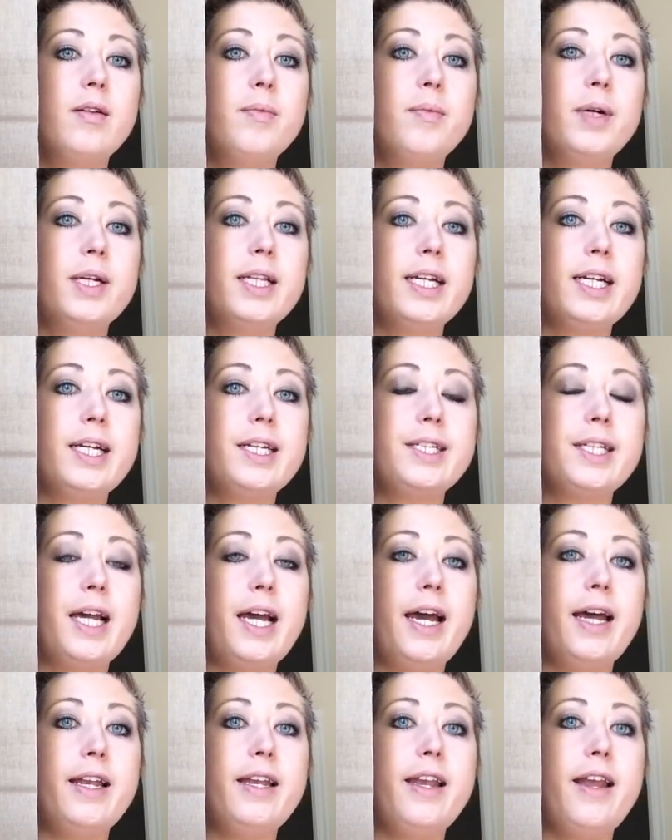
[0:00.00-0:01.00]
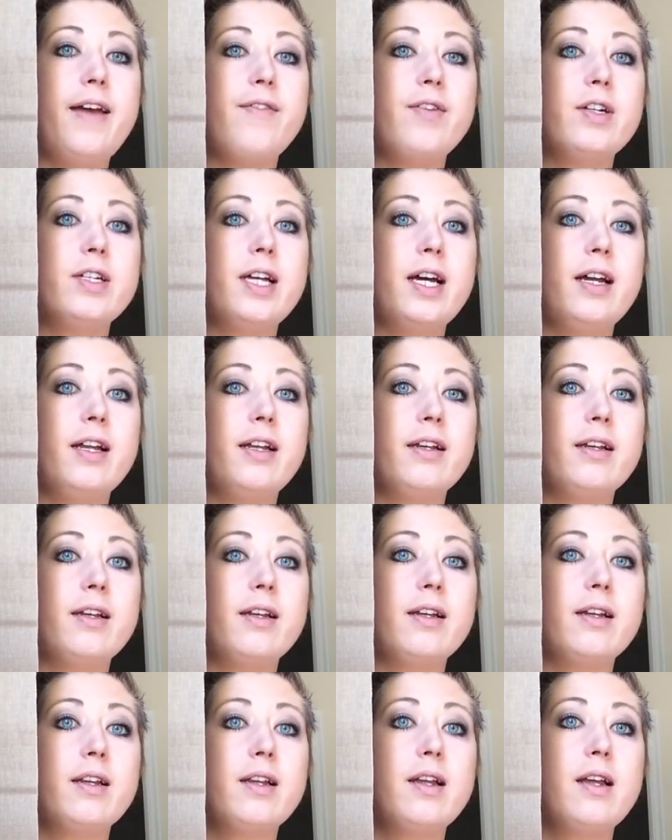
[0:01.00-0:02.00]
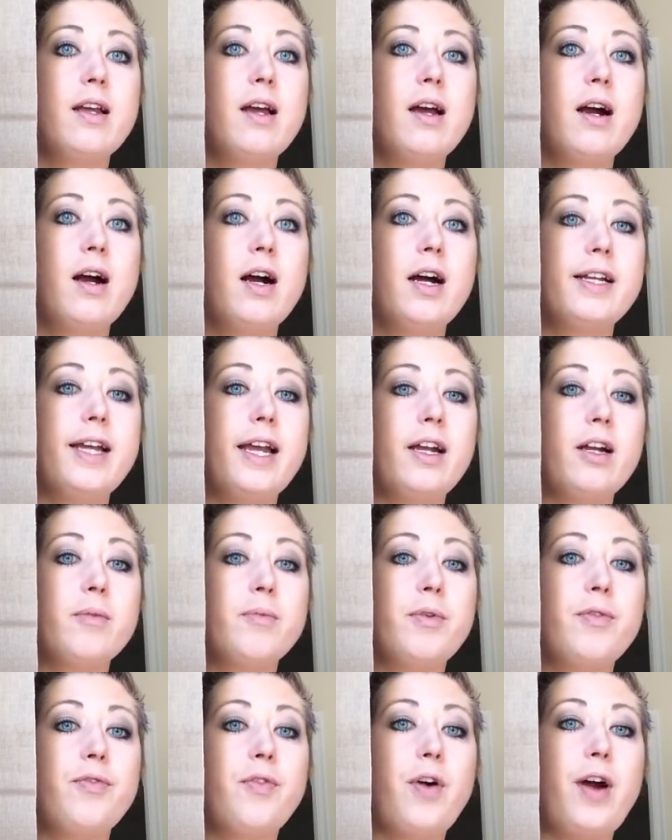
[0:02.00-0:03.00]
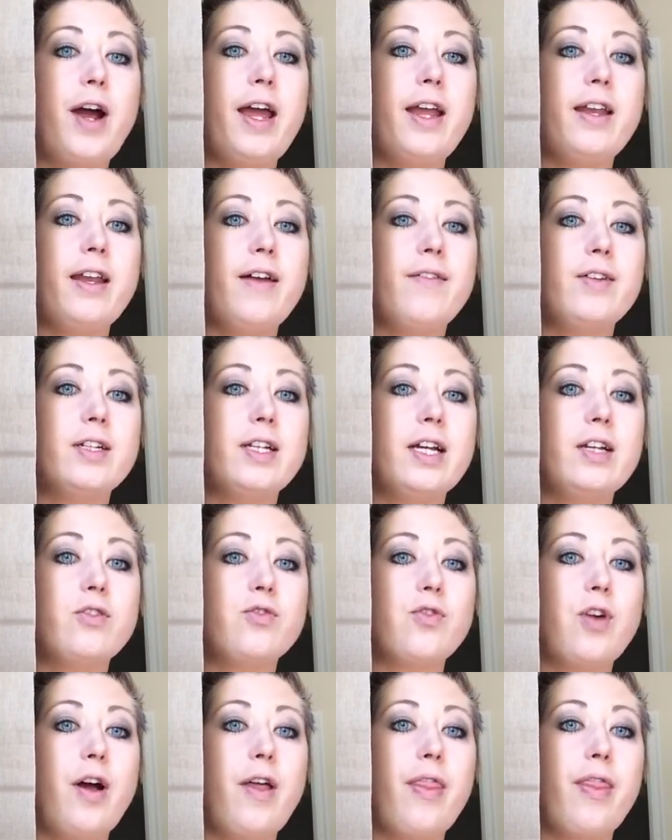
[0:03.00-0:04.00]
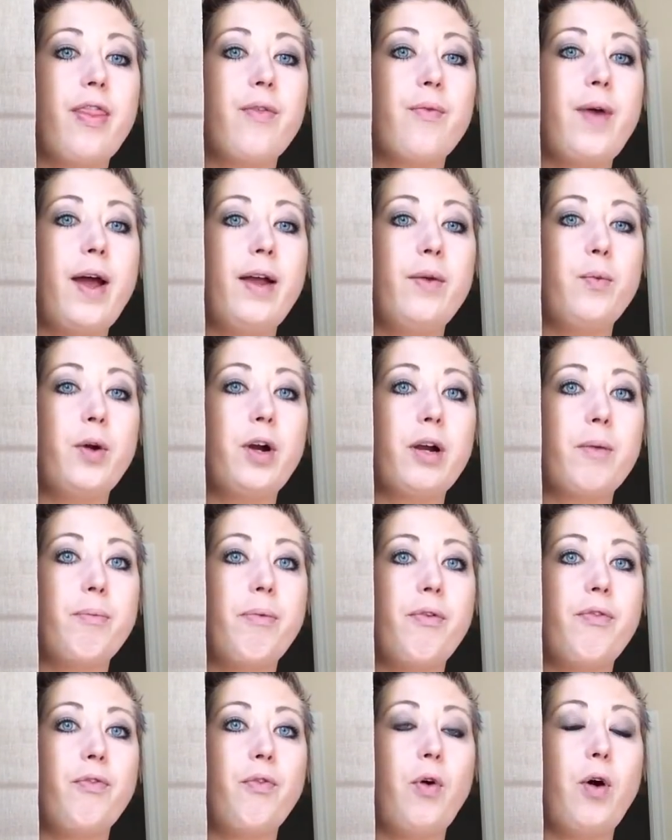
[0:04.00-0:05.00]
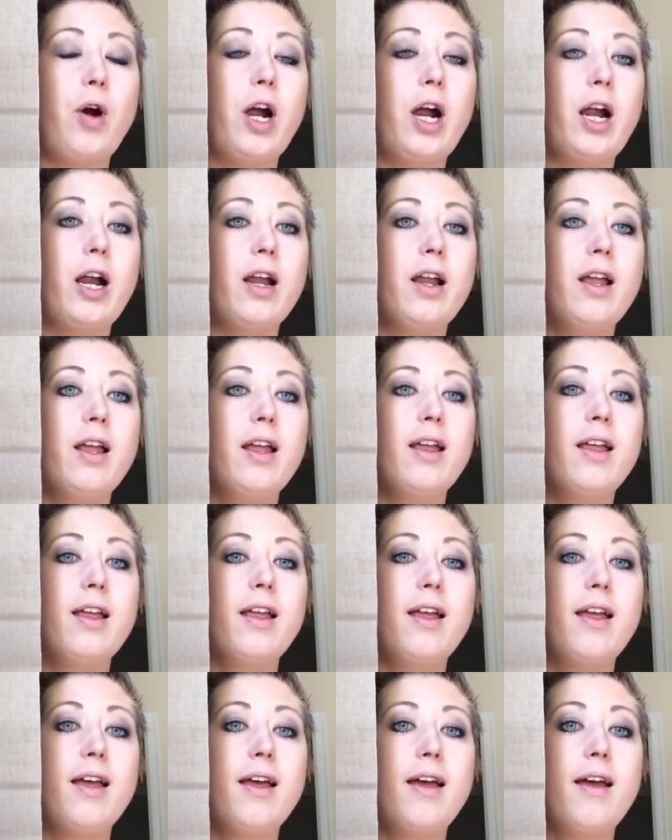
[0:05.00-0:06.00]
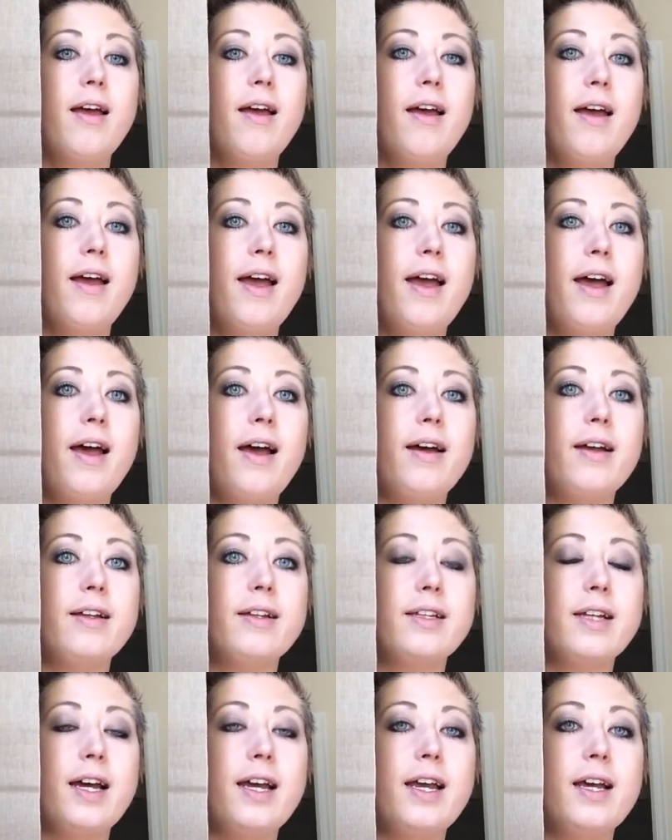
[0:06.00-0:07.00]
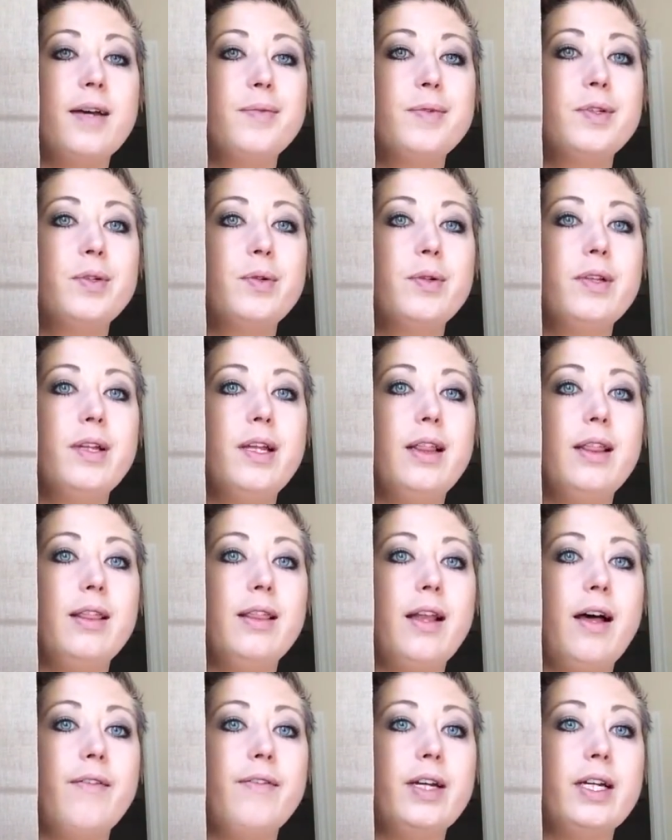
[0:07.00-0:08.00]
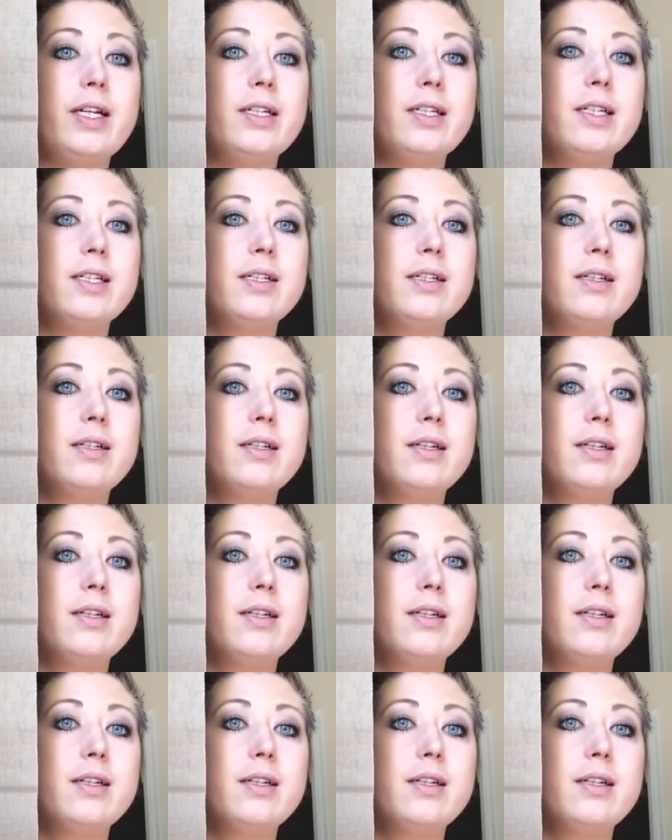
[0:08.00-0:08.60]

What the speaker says: like I said, I had never done hardanger before. I had never done drawn thread work before. and I absolutely love it.